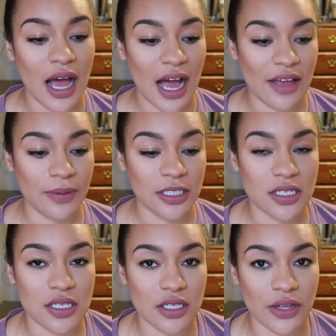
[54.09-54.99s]
I've been
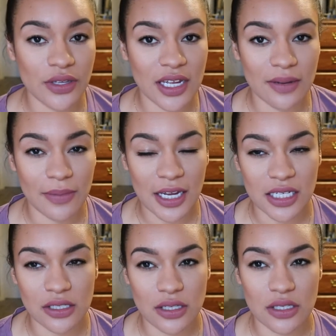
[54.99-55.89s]
slowly getting back
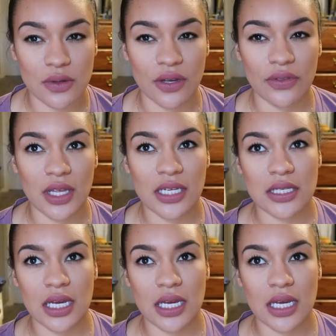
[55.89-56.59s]
into the swing of things,